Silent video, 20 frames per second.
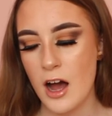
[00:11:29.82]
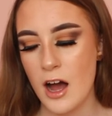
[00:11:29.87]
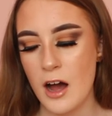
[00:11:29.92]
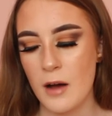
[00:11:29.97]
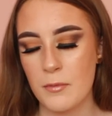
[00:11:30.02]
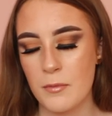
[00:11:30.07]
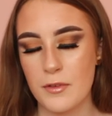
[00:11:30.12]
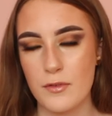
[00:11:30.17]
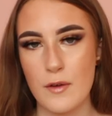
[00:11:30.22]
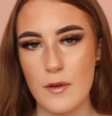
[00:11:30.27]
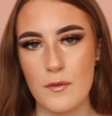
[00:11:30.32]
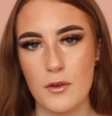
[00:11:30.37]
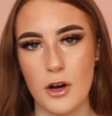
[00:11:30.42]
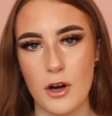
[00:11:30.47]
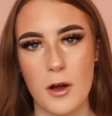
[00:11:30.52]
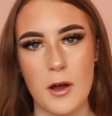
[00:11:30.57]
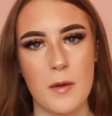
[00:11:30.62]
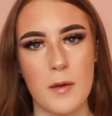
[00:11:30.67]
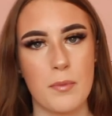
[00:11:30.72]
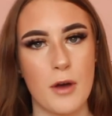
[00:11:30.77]
and um, they've even
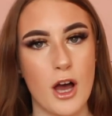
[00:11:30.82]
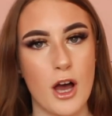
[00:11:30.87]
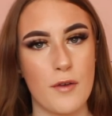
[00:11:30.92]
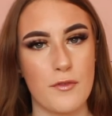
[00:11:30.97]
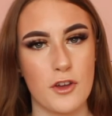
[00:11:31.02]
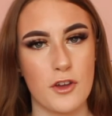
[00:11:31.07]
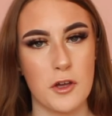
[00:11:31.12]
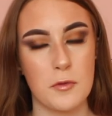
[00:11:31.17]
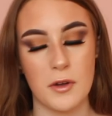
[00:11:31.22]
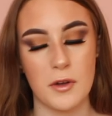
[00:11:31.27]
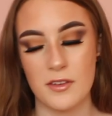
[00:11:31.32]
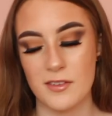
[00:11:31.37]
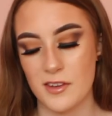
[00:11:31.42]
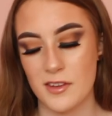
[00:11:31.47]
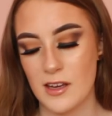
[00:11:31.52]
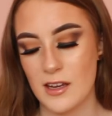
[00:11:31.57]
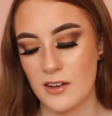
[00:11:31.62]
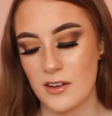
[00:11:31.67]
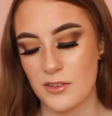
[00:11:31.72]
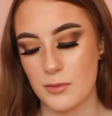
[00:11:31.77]
got a perfume on
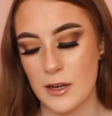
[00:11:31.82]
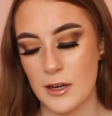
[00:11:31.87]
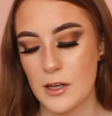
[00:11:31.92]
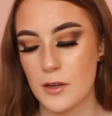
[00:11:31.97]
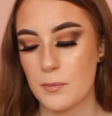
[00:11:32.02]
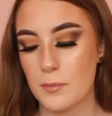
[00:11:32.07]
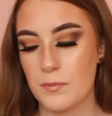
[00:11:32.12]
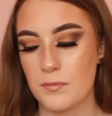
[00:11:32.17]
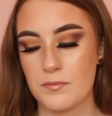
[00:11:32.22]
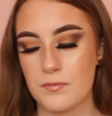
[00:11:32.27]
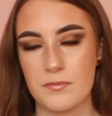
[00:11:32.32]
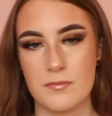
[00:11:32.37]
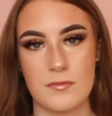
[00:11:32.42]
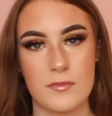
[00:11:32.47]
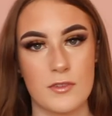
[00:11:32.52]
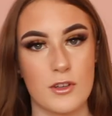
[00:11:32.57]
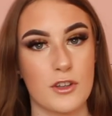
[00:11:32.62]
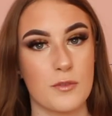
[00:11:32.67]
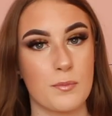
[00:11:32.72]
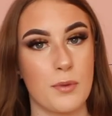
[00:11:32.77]
sale as well
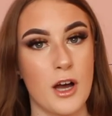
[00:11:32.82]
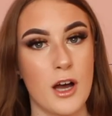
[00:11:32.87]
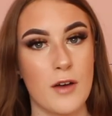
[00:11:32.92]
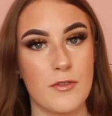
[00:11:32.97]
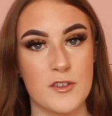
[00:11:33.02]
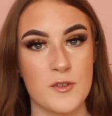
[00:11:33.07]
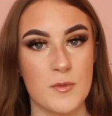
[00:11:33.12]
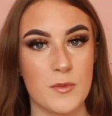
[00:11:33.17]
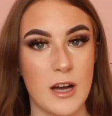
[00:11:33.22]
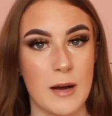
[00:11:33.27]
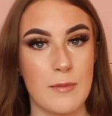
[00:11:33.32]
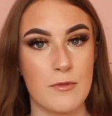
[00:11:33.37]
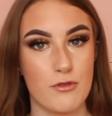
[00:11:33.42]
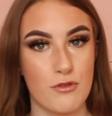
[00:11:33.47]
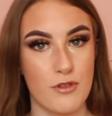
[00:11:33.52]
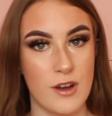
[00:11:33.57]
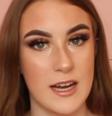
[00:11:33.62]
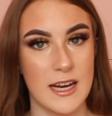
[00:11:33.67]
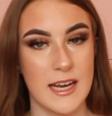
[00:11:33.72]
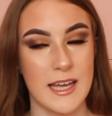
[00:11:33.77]
because perfume can
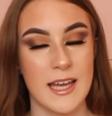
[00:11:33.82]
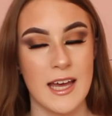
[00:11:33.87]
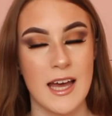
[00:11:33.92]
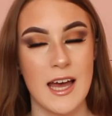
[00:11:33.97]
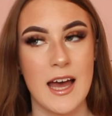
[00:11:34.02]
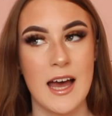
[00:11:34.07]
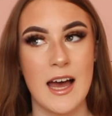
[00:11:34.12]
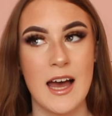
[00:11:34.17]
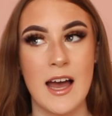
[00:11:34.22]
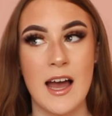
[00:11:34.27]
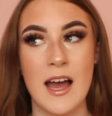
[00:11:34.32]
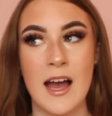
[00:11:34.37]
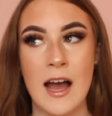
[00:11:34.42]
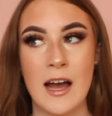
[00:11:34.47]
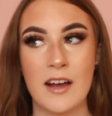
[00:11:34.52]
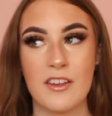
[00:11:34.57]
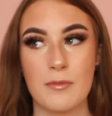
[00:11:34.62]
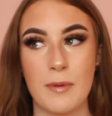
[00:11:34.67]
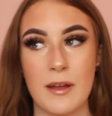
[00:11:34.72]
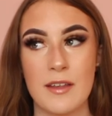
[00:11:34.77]
be really
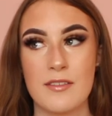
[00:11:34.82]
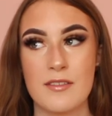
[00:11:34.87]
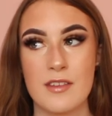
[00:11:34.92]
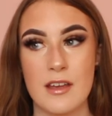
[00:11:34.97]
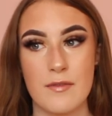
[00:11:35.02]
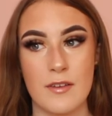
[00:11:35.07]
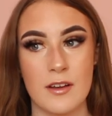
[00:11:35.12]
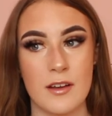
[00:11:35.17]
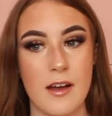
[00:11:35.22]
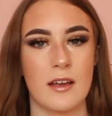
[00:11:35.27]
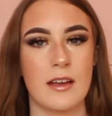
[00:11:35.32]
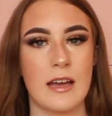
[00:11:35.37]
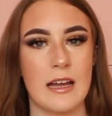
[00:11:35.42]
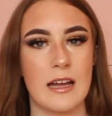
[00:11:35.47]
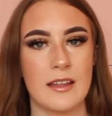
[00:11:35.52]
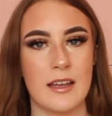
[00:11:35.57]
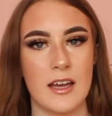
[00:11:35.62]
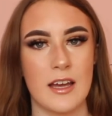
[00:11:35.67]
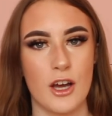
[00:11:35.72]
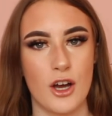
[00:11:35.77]
expensive and
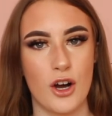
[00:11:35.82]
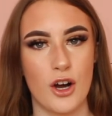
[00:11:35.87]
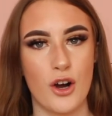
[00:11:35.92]
getting it